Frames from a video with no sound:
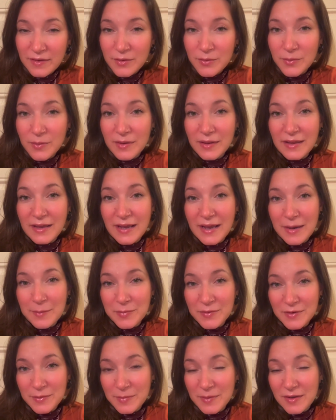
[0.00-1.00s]
Well, I
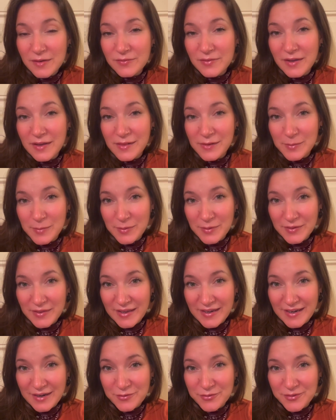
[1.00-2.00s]
happened to be available that
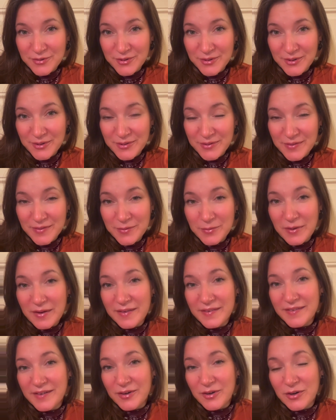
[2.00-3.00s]
afternoon, so I
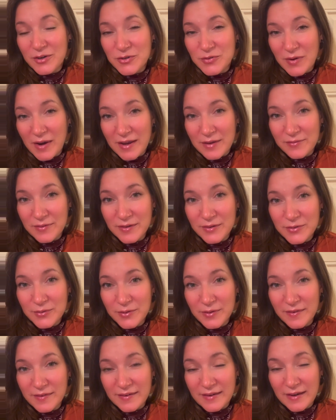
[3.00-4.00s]
started driving
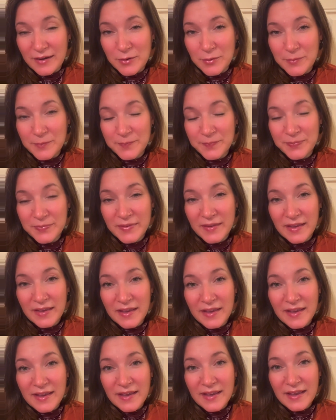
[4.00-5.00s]
towards town.
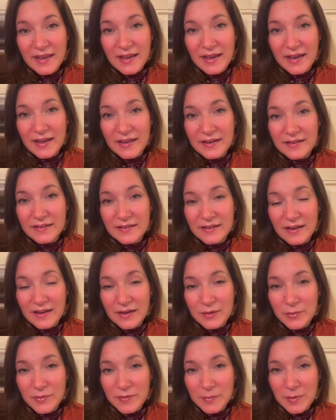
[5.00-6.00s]
And I
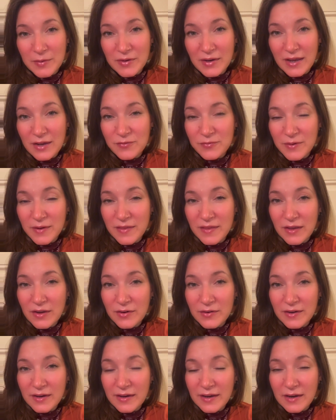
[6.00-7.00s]
was about halfway there
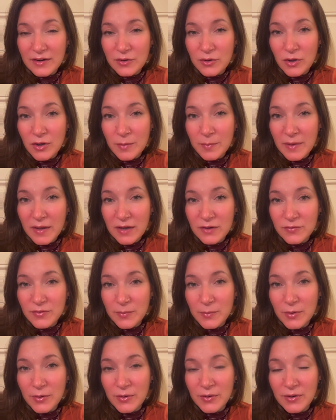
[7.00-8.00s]
and I got a call back from
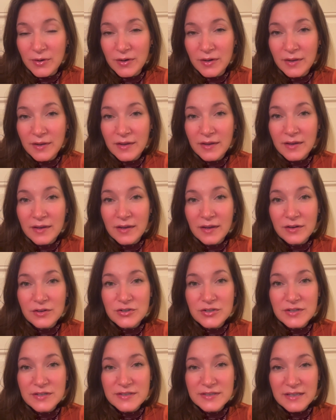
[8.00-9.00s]
her, and
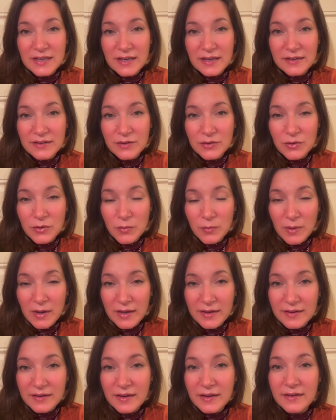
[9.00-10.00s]
she said, you know what,
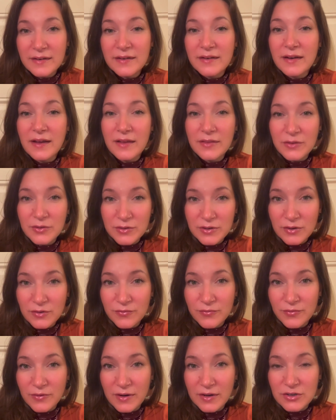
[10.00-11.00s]
another dear
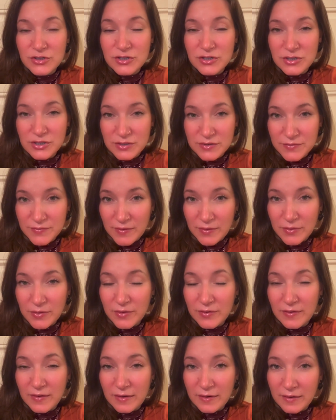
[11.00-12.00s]
friend, she just found out
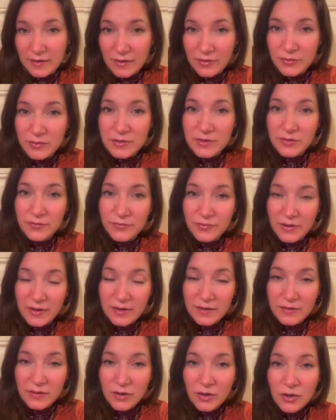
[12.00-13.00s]
that another dear
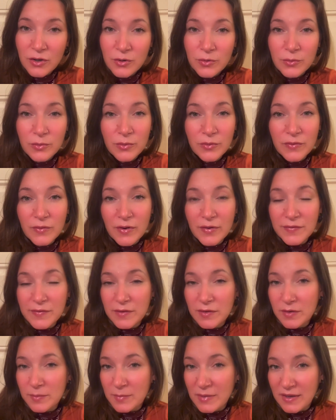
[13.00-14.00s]
friend, who's also
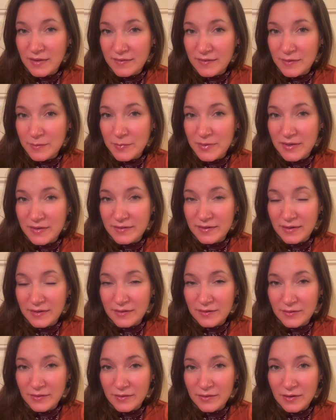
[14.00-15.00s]
an amazing bee
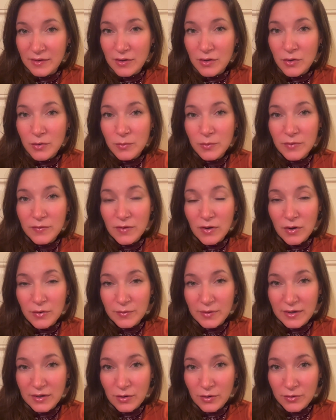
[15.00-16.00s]
tender, was
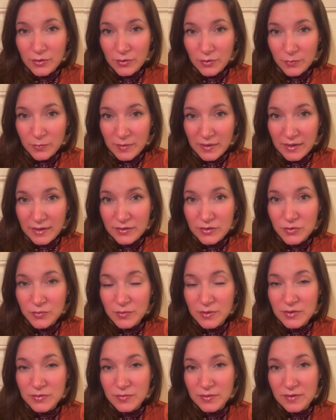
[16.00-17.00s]
already on her way to
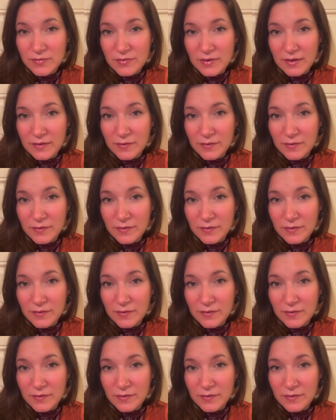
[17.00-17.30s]
retrieve that